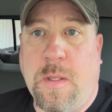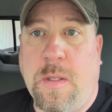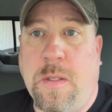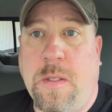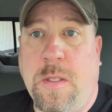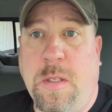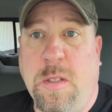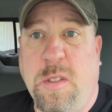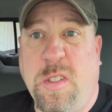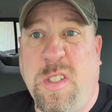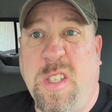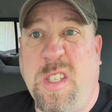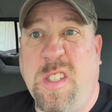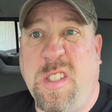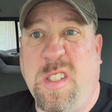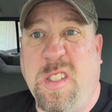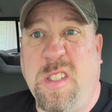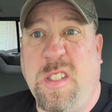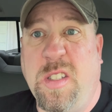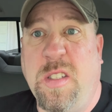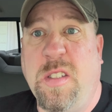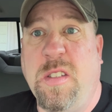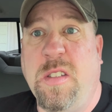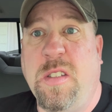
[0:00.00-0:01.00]
Deer season
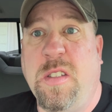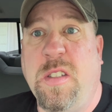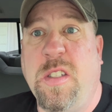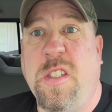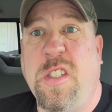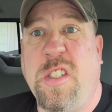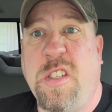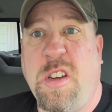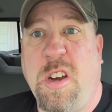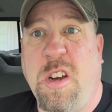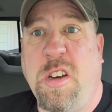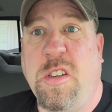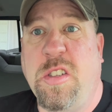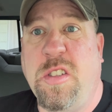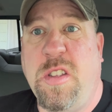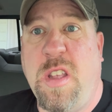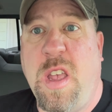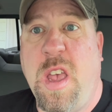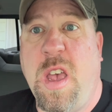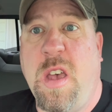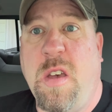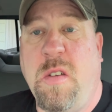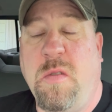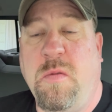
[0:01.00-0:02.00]
starts
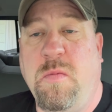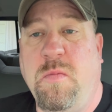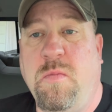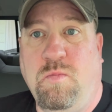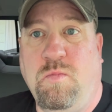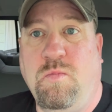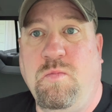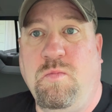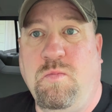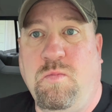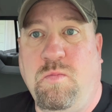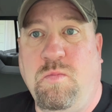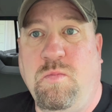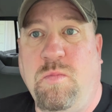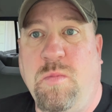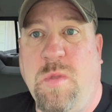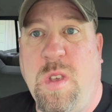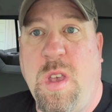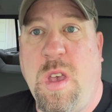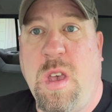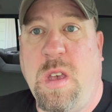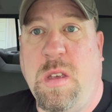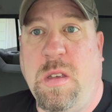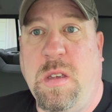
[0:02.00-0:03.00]
now.
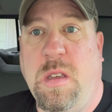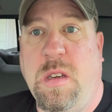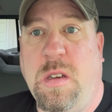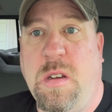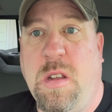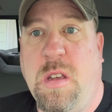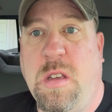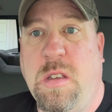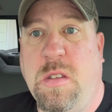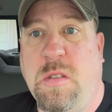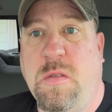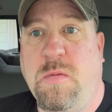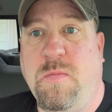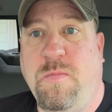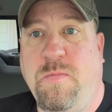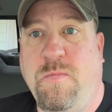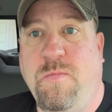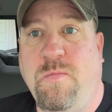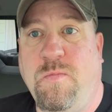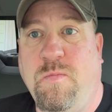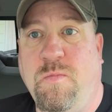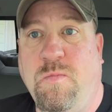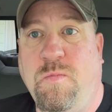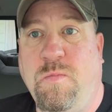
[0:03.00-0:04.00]
Yeah, it does.
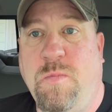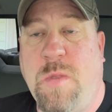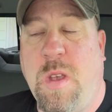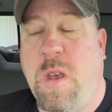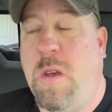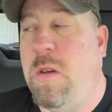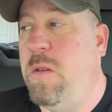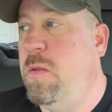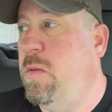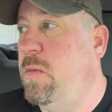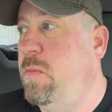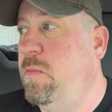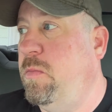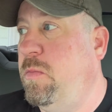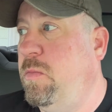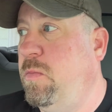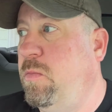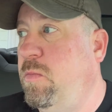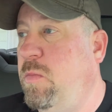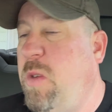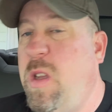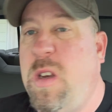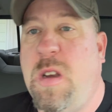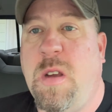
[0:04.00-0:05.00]
No,
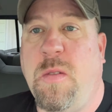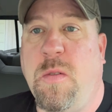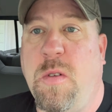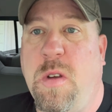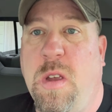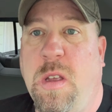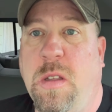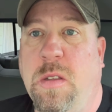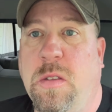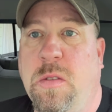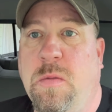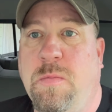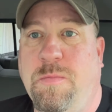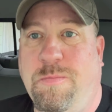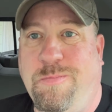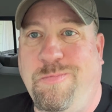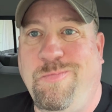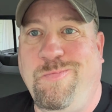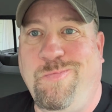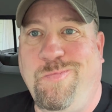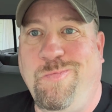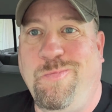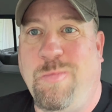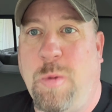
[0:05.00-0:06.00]
it never ends.
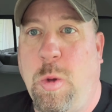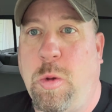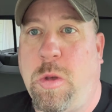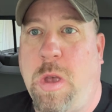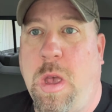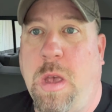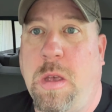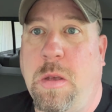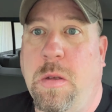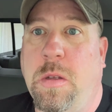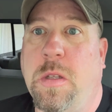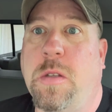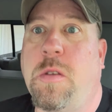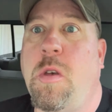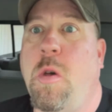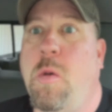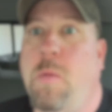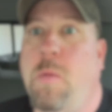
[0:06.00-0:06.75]
Okay, let's go.